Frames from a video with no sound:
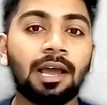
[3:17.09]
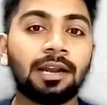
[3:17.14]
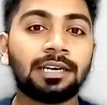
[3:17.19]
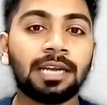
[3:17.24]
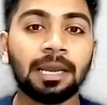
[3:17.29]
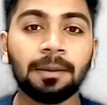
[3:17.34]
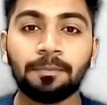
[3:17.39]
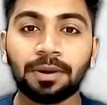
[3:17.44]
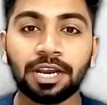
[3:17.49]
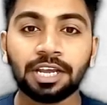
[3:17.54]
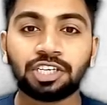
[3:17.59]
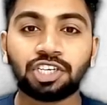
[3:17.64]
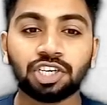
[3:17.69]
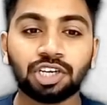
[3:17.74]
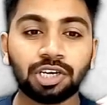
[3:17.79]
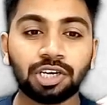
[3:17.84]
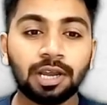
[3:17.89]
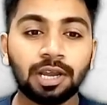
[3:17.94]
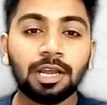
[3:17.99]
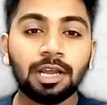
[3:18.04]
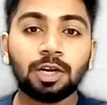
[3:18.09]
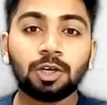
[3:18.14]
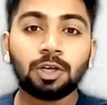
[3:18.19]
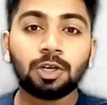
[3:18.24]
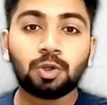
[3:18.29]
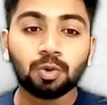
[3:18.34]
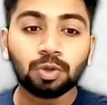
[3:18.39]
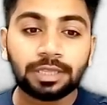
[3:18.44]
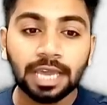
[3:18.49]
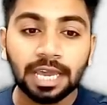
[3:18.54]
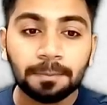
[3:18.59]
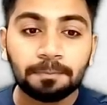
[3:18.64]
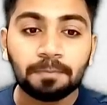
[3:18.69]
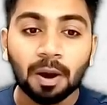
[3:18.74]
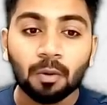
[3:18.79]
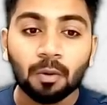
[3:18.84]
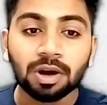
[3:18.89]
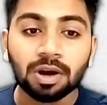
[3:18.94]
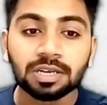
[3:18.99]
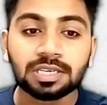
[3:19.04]
temperature, to their
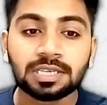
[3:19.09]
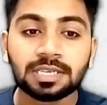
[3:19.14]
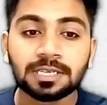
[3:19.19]
powers.